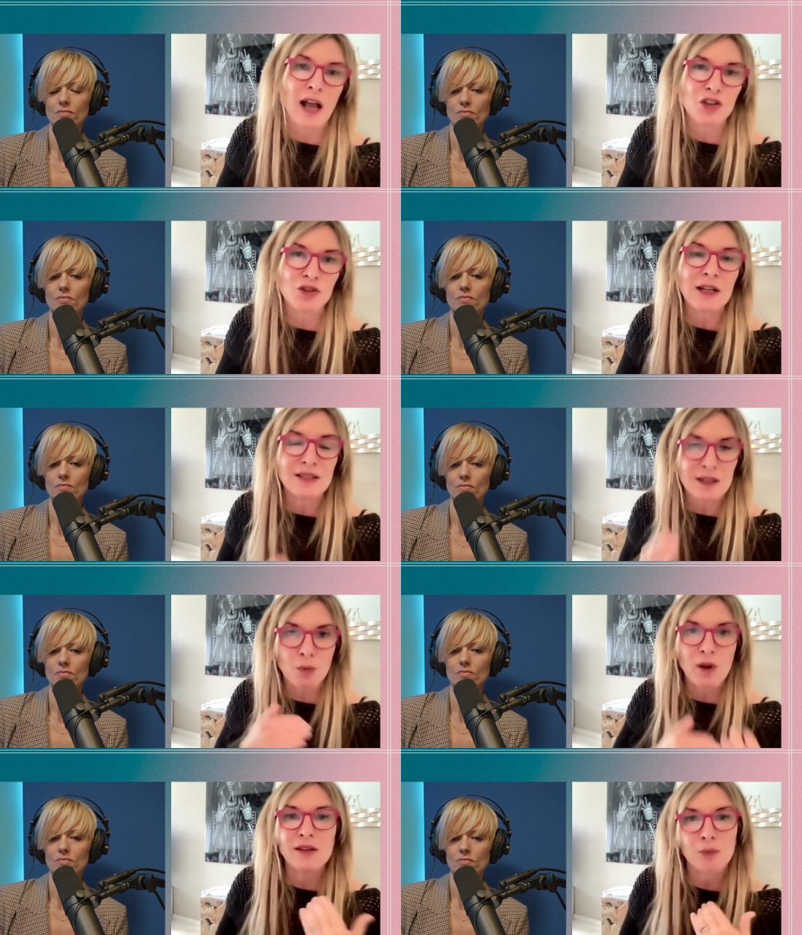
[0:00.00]
Speaker 1: actually is the
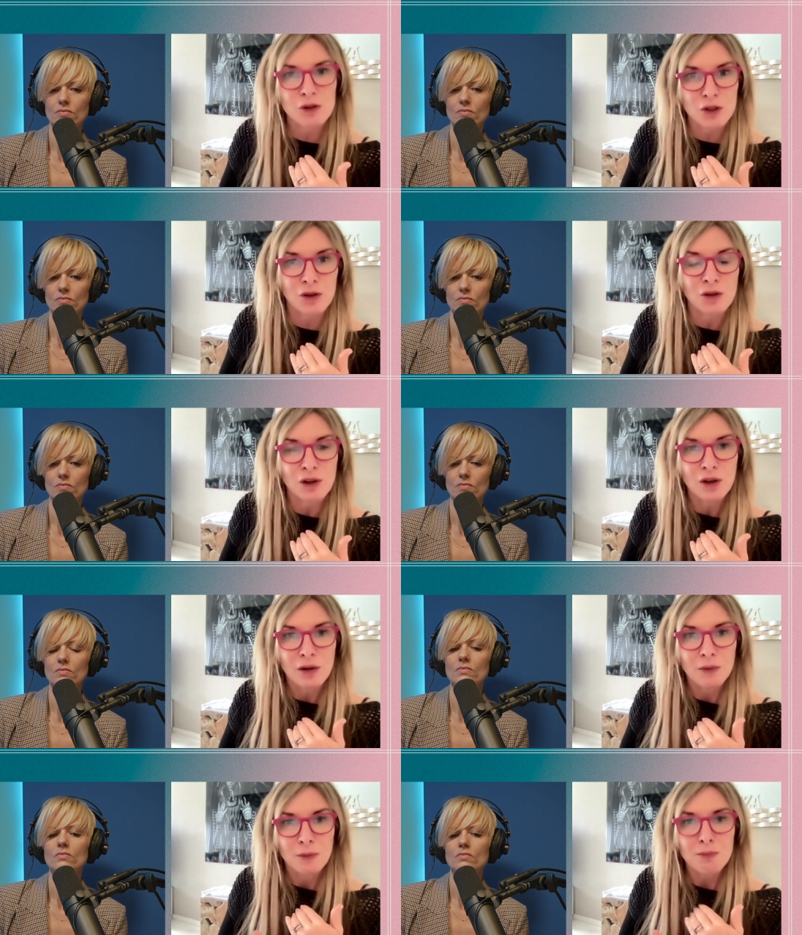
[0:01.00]
way that we do
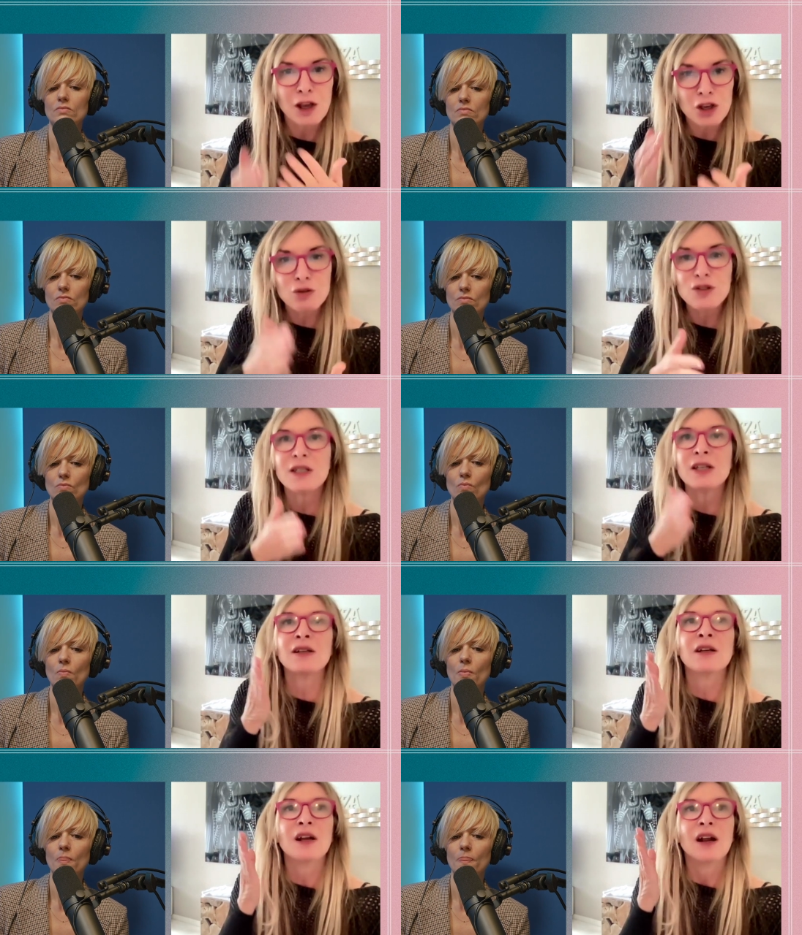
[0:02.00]
by
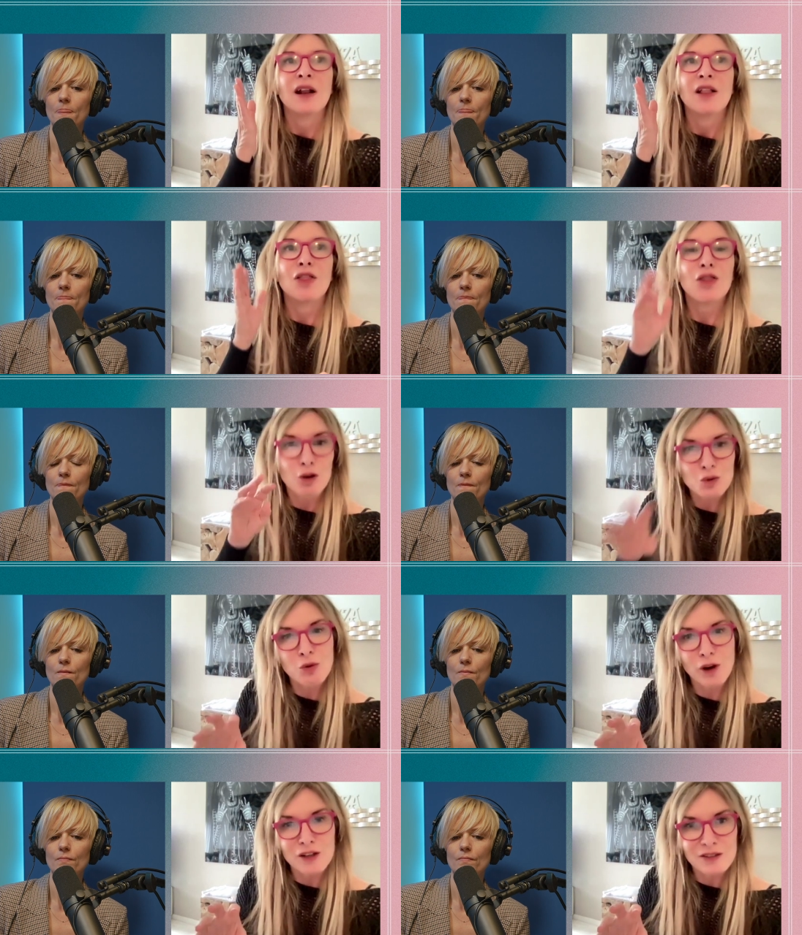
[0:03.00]
using those
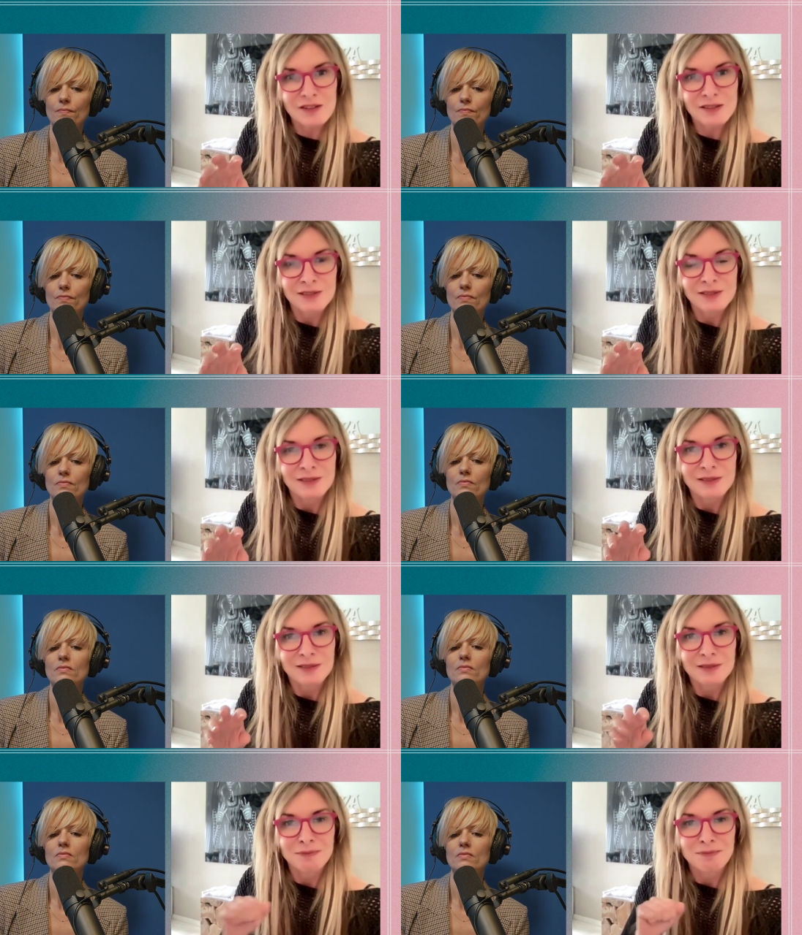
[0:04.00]
words.
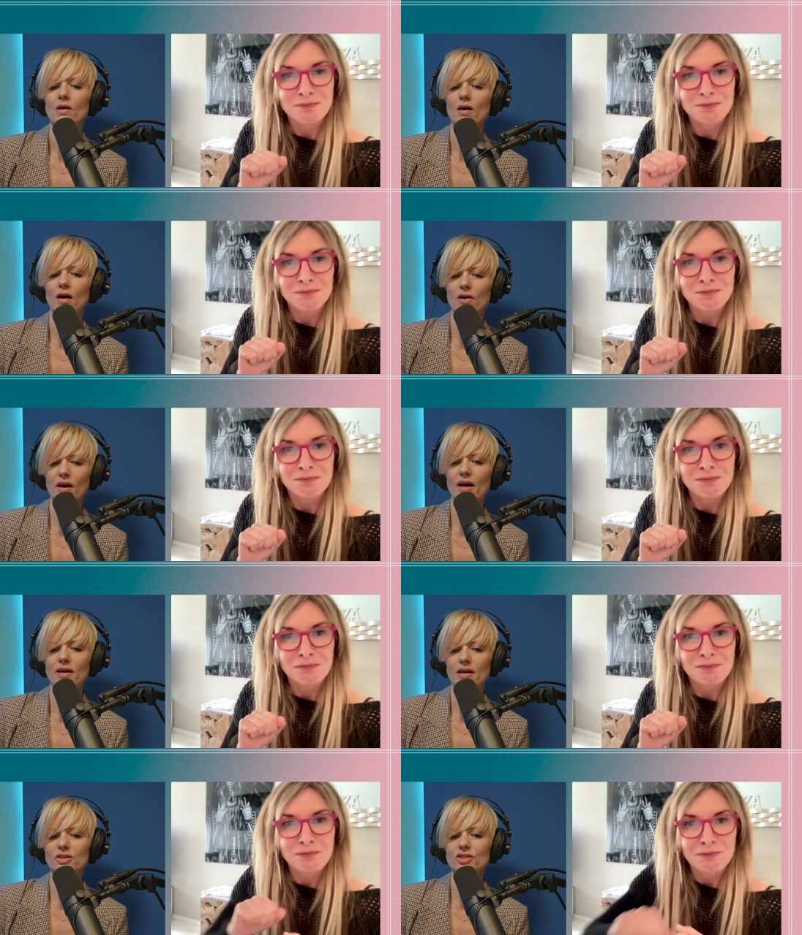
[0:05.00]

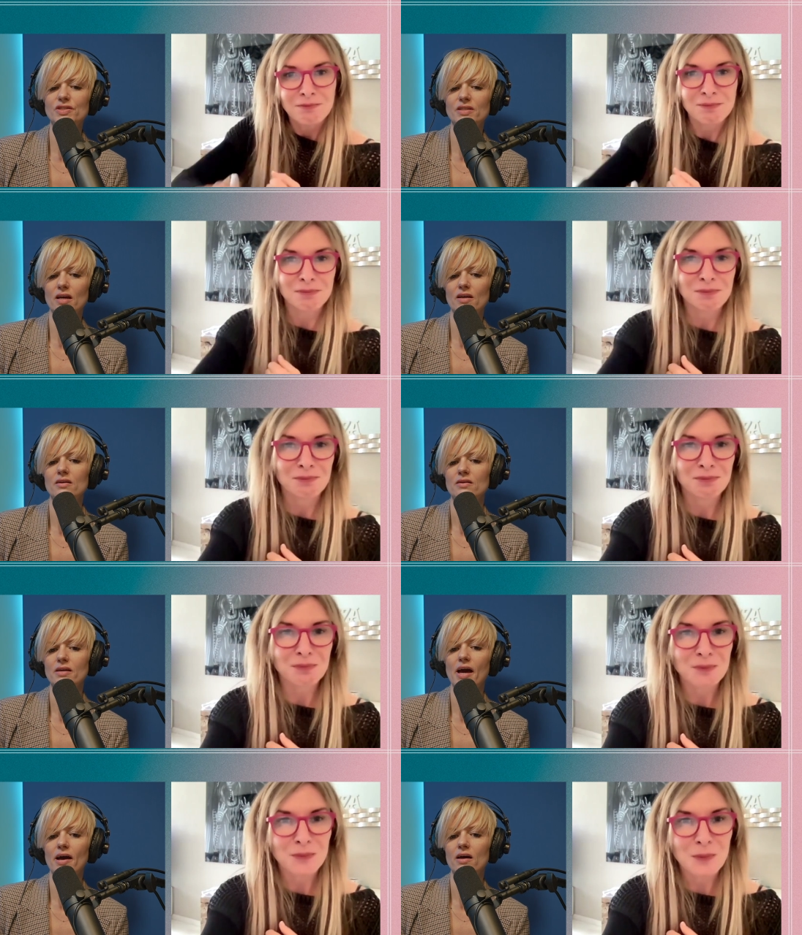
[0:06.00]
Speaker 2: Okay, interesting.
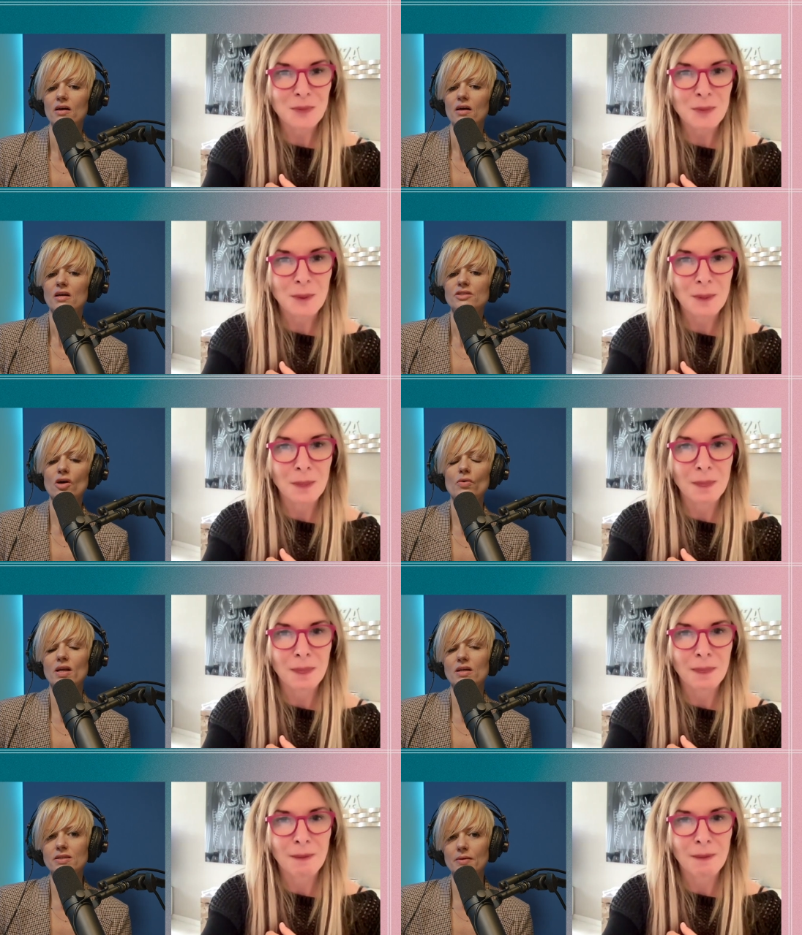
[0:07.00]
Yeah. So
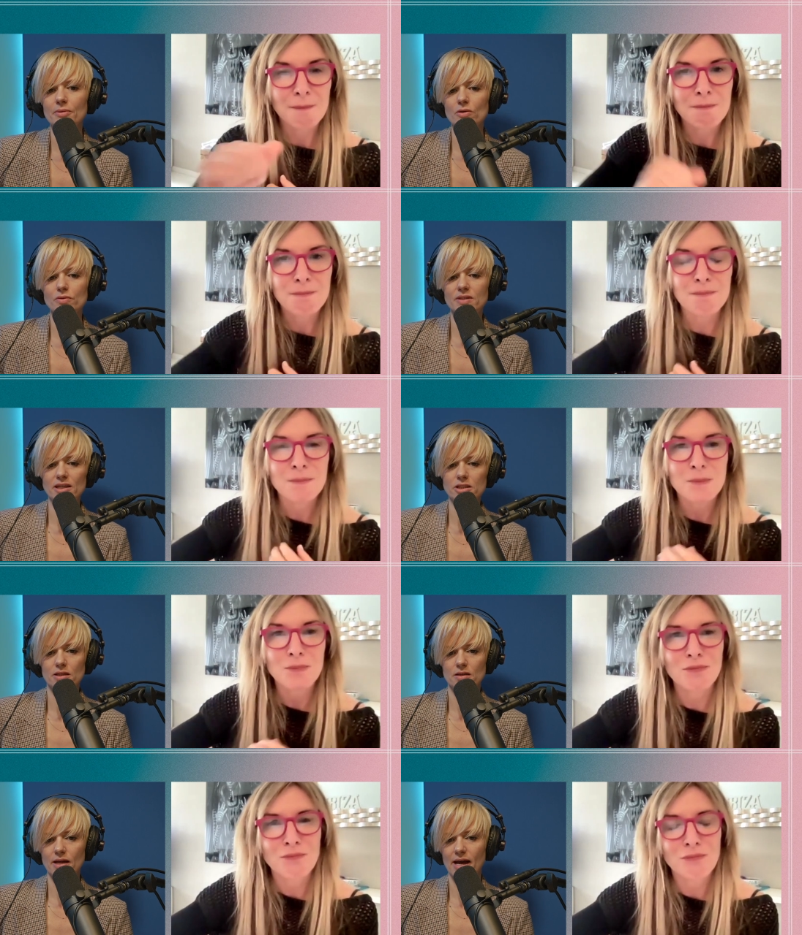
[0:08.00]
in a typical
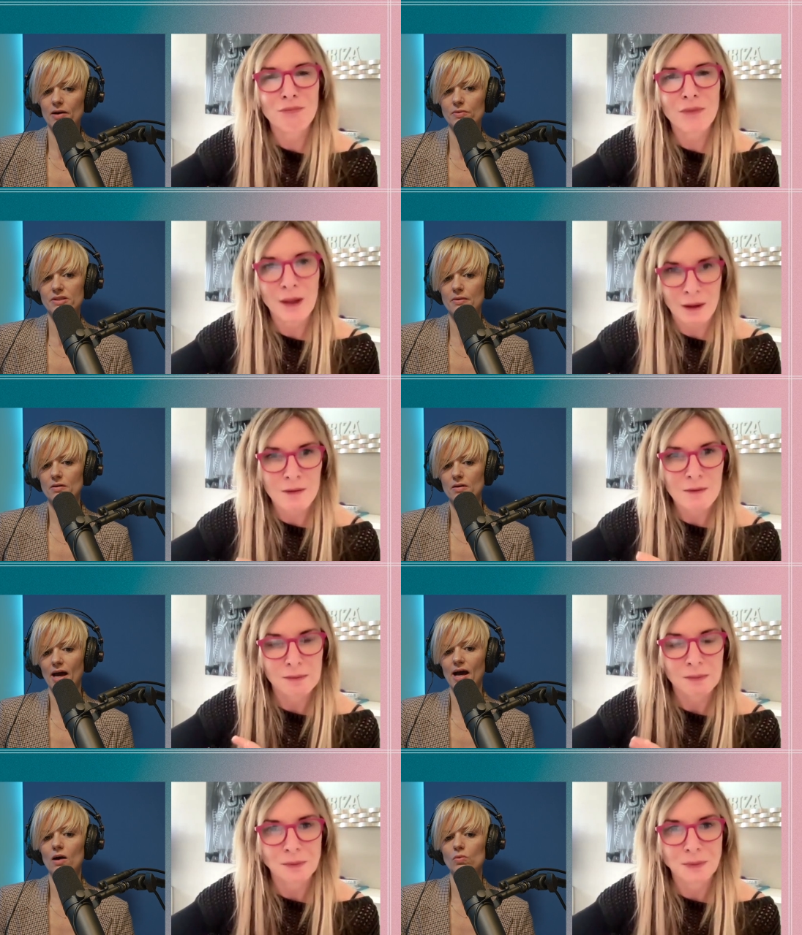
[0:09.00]
session, how would
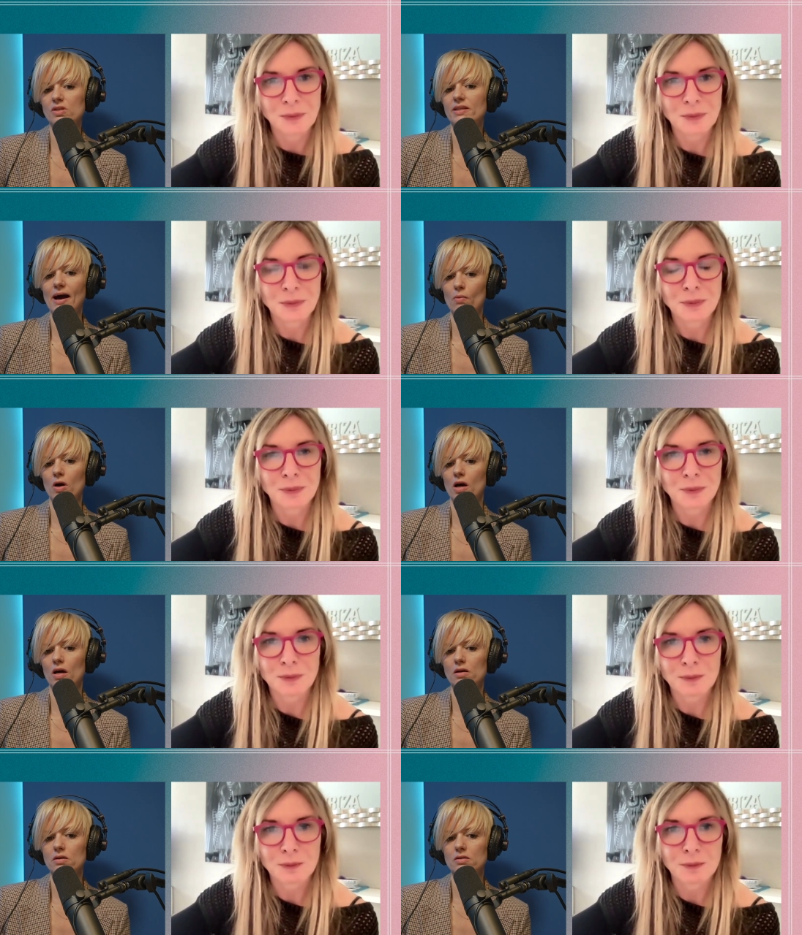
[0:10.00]
that
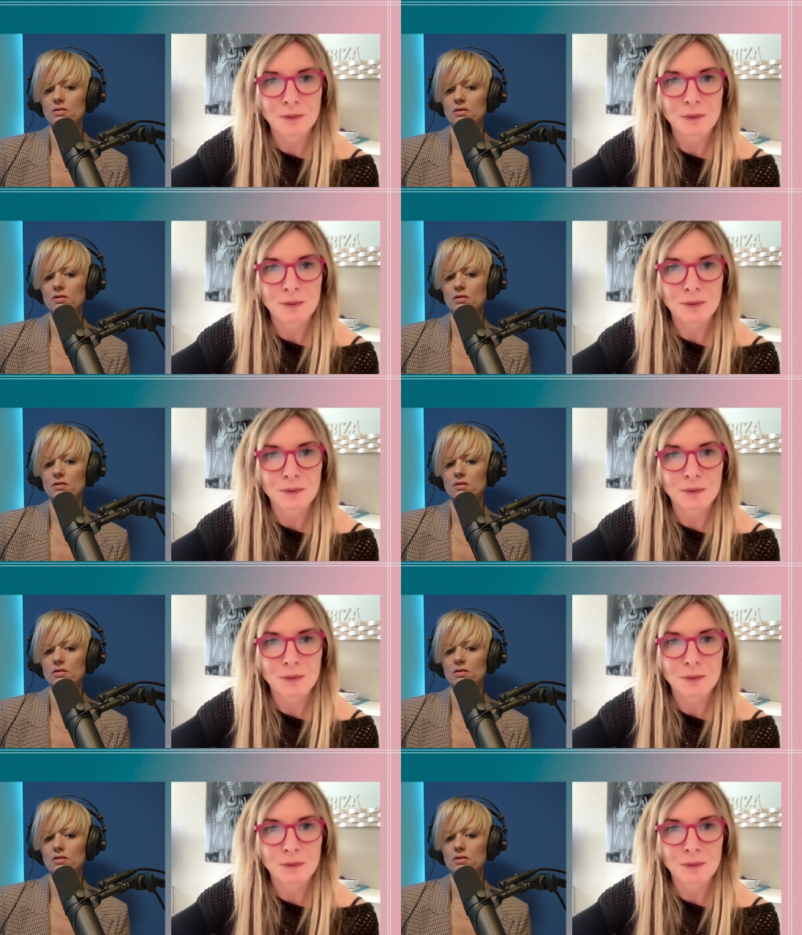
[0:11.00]
work?